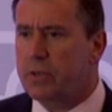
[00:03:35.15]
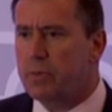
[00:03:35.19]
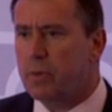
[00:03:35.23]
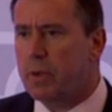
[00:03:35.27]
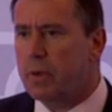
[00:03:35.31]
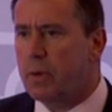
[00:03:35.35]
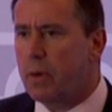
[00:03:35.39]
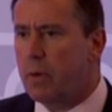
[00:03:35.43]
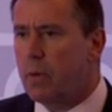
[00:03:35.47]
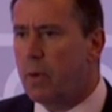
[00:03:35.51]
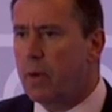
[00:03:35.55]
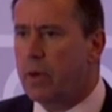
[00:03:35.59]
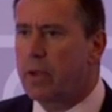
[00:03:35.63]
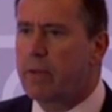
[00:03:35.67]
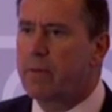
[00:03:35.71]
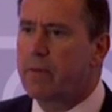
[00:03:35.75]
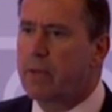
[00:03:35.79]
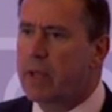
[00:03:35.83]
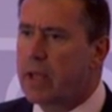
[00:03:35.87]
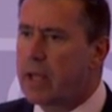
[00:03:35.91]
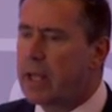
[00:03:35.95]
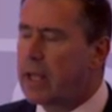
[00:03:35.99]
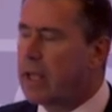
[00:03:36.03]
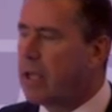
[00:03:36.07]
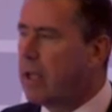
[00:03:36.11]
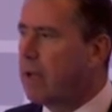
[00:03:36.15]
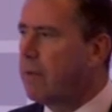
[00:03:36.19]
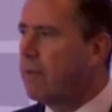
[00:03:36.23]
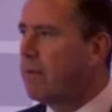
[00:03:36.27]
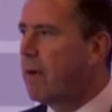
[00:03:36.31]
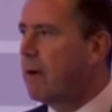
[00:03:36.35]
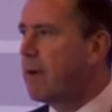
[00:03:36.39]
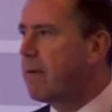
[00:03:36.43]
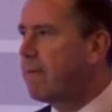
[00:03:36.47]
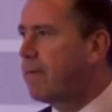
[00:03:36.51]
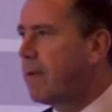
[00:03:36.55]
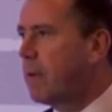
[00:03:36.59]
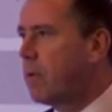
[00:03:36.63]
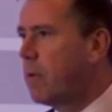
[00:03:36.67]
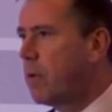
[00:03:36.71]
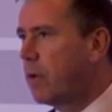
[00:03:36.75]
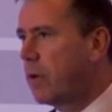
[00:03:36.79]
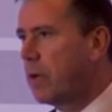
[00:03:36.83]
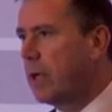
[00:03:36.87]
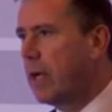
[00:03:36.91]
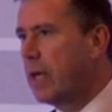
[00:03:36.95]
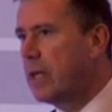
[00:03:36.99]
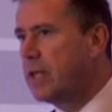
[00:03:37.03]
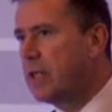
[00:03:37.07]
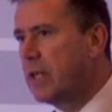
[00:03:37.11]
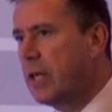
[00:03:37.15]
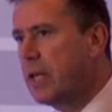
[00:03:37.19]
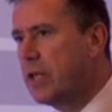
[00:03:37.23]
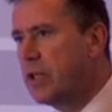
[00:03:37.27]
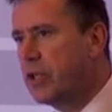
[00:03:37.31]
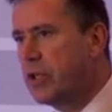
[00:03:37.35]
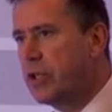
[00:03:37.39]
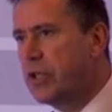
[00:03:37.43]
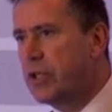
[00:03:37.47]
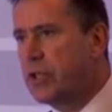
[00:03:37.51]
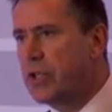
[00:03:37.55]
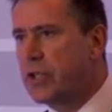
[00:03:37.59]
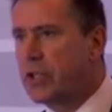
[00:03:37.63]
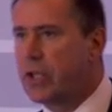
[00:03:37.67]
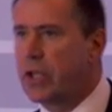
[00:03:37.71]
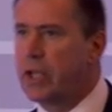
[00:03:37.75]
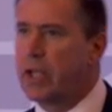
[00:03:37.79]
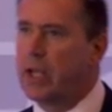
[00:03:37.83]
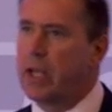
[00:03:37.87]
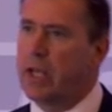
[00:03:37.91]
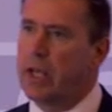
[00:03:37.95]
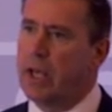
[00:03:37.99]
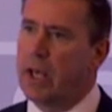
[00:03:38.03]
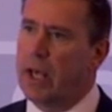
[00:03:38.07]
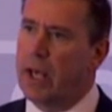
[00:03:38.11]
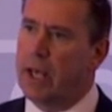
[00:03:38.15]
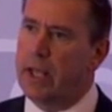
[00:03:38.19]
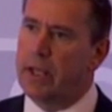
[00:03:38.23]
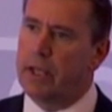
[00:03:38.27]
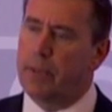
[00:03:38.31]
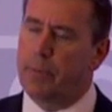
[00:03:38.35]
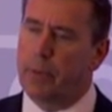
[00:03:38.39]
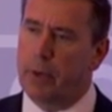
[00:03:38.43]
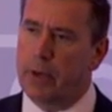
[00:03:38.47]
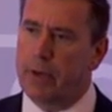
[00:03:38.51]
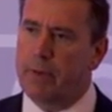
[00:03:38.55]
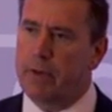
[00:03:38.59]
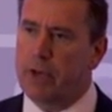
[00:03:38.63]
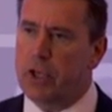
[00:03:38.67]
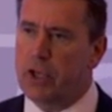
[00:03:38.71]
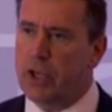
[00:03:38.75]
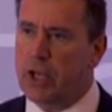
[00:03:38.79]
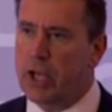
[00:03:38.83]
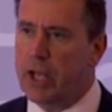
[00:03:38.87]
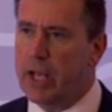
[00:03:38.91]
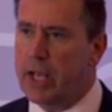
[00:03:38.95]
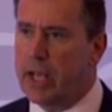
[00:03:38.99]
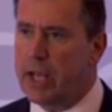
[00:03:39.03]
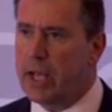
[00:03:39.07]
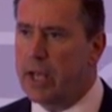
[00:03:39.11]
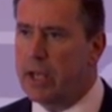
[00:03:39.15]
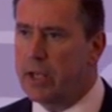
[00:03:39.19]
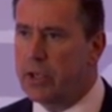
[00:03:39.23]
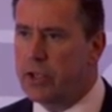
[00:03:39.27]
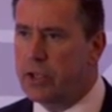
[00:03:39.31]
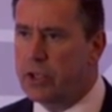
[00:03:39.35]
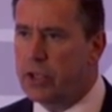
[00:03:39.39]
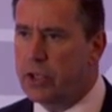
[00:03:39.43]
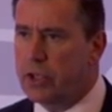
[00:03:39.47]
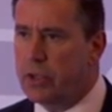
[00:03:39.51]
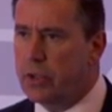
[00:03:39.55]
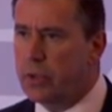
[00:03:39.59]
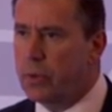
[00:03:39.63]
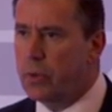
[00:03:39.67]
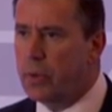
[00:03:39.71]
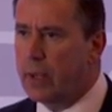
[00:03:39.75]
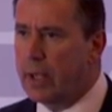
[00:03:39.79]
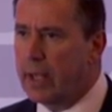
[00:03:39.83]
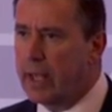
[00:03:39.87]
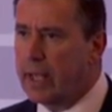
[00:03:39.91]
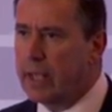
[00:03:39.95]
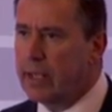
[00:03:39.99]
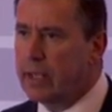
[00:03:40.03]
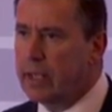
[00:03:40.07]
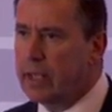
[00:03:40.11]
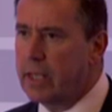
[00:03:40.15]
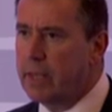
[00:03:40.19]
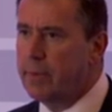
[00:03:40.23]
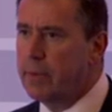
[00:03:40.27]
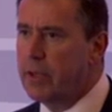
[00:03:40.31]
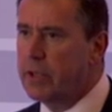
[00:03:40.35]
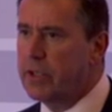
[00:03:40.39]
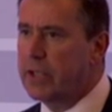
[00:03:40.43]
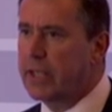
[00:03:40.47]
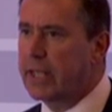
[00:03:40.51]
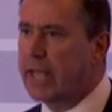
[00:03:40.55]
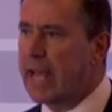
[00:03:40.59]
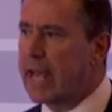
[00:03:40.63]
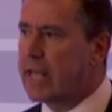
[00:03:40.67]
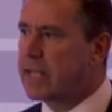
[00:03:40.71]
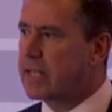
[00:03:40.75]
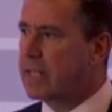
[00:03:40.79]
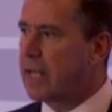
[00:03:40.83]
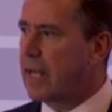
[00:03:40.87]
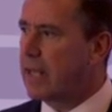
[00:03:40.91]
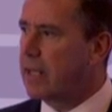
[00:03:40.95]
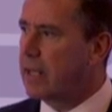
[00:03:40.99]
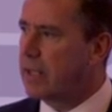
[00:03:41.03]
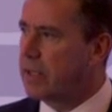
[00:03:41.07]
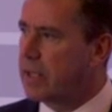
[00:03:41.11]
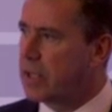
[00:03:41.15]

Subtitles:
We were one of the very few organisations in the previous year to hit the emergency care standard.